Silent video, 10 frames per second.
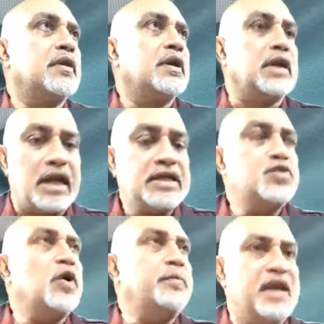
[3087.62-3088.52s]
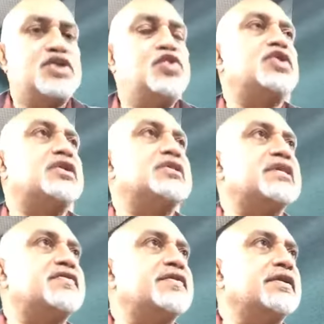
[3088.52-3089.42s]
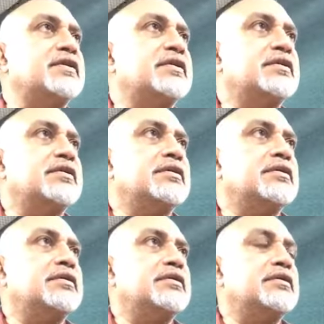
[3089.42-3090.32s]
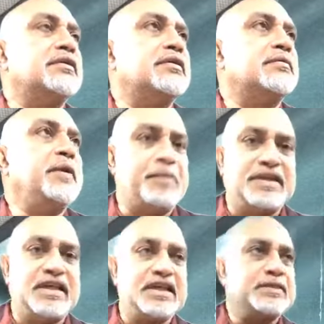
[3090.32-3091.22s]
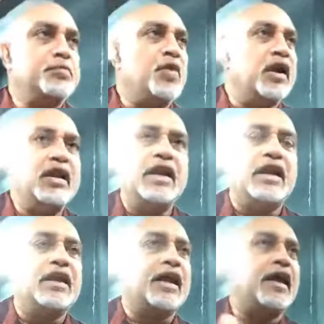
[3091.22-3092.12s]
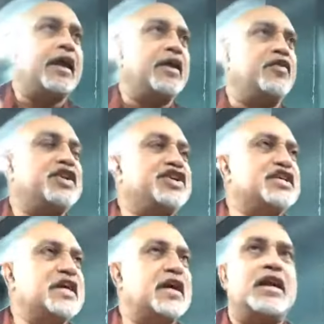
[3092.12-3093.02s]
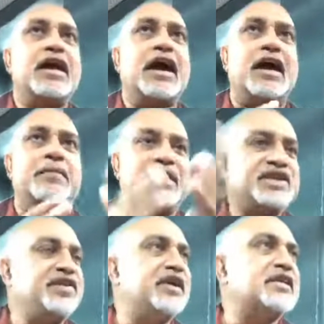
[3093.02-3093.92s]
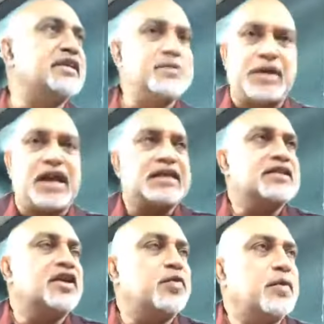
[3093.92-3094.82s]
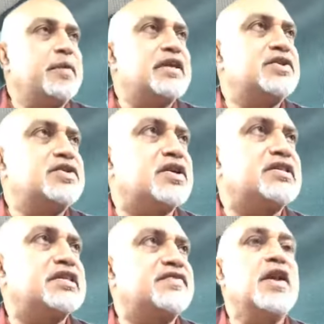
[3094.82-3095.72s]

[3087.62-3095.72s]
That is what makes you successful. People think it's money and riches and material things, but that is not what makes you successful.